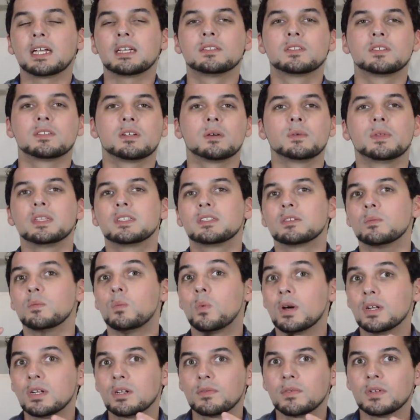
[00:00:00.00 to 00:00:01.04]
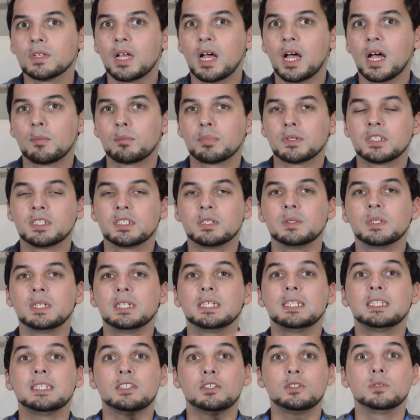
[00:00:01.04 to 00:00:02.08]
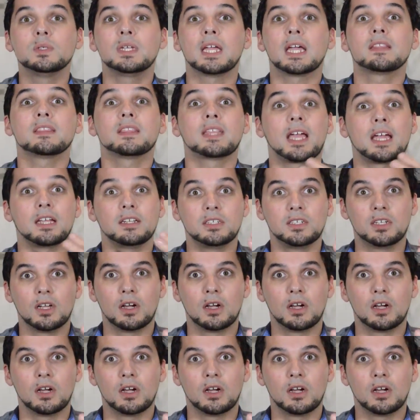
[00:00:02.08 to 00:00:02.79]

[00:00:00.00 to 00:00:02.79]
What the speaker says: And so it's a wonderful opportunity to get that